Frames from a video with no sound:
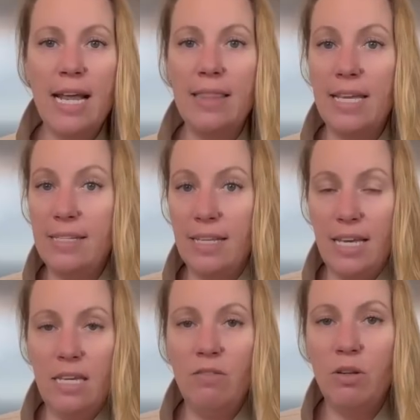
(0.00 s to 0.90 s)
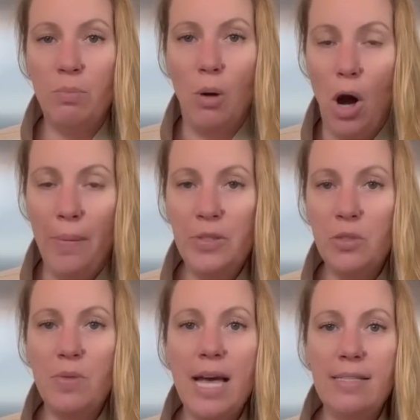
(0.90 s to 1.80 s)
and they say even bombs,
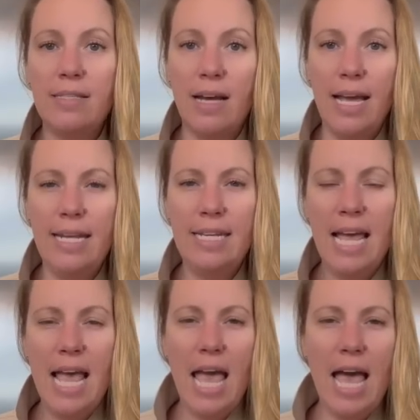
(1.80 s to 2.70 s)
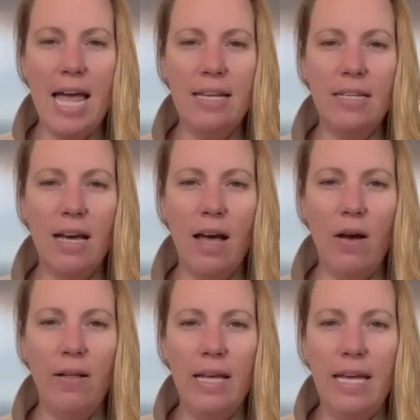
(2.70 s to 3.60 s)
to that site. And
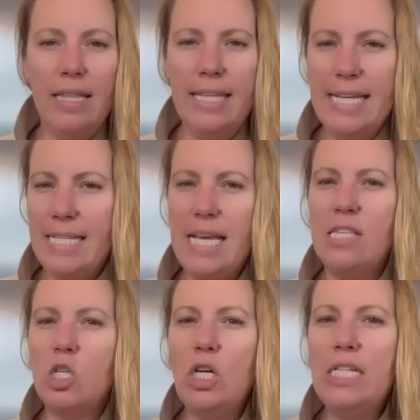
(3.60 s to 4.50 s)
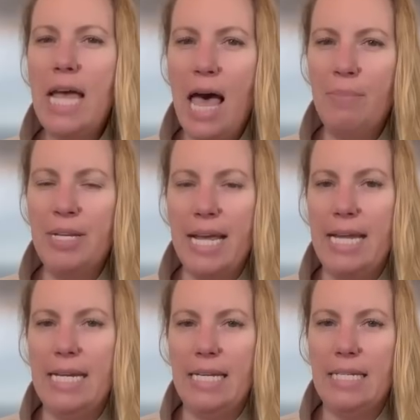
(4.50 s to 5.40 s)
they say it's
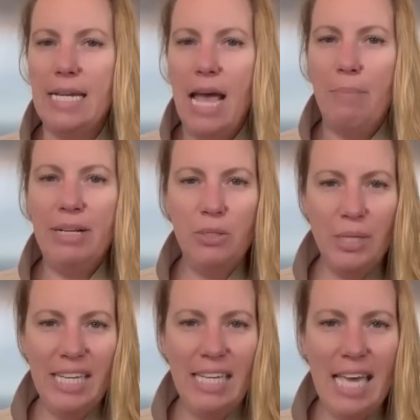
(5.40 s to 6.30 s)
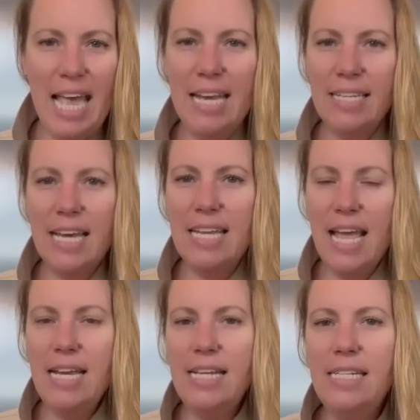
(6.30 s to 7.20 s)
contaminated, but you can't get
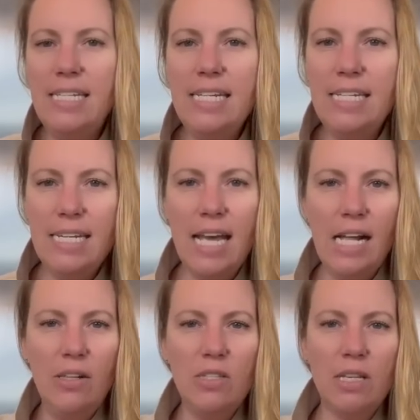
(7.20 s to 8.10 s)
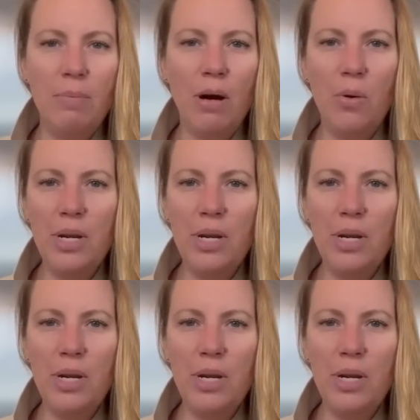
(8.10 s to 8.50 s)
any details about